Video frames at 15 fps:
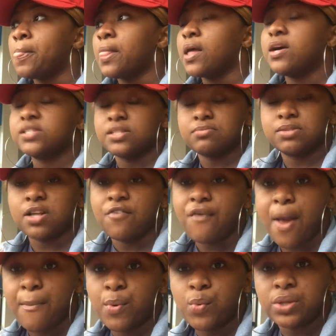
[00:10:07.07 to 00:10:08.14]
Because some stuff
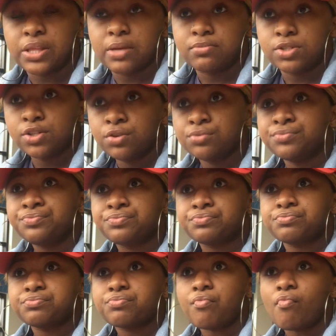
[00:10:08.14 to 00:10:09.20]
happened with them too.
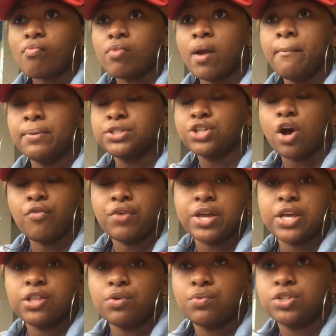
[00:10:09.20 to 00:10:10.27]
But y'all
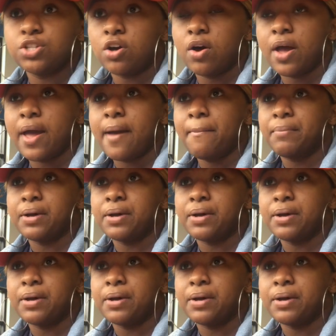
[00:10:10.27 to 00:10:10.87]
rekindle what y'all had,